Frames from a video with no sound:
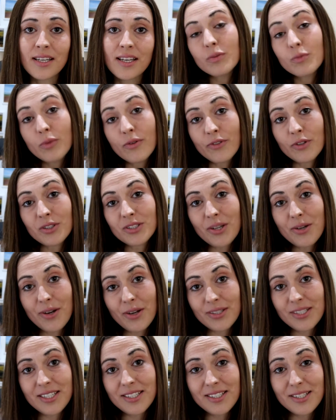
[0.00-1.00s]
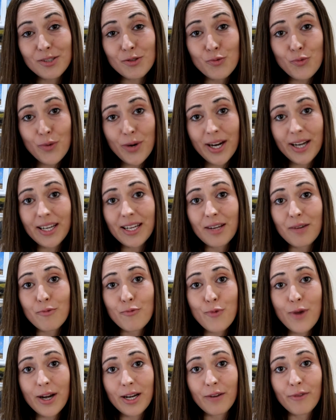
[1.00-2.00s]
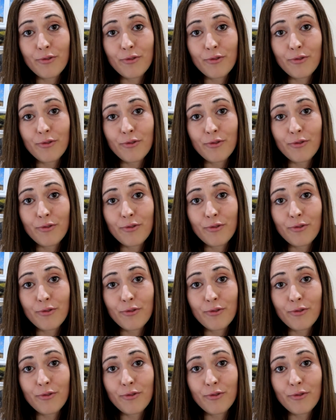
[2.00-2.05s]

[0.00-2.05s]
We've also noticed he's really, really